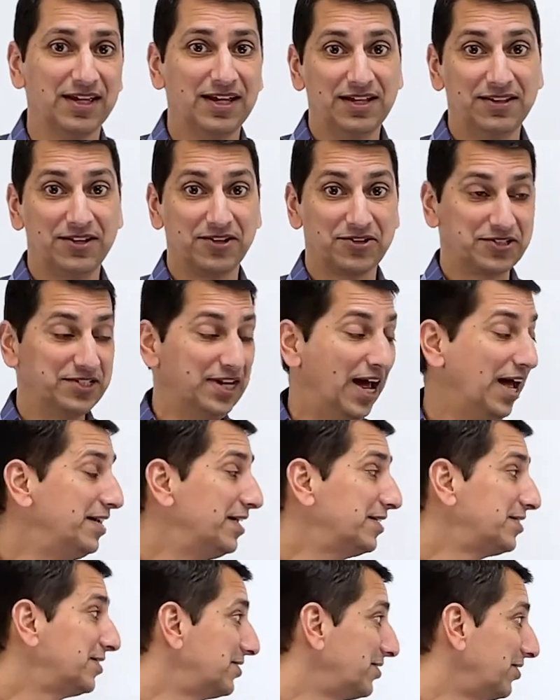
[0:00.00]
There's not
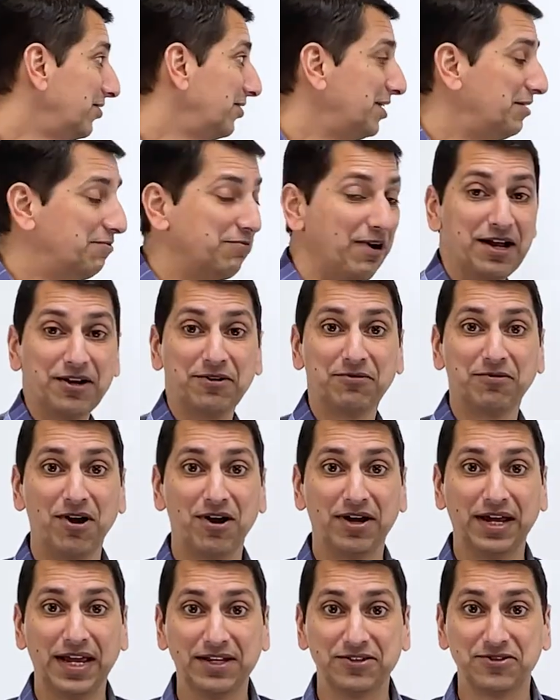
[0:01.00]
necessarily right or
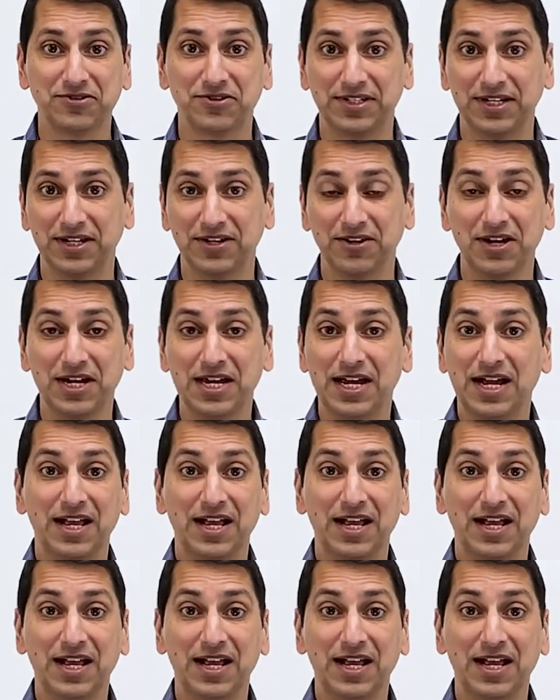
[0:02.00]
wrong answers here.